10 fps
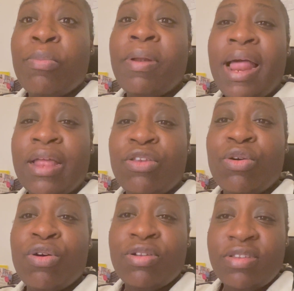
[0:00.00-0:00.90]
plan your
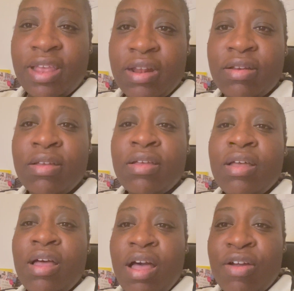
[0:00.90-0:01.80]
content
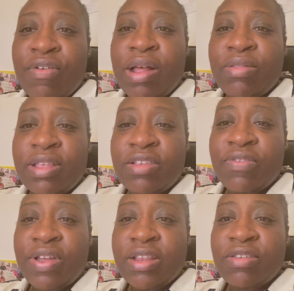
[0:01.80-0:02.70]
around these
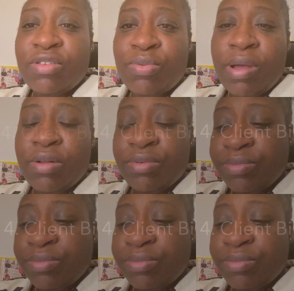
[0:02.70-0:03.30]
events as well.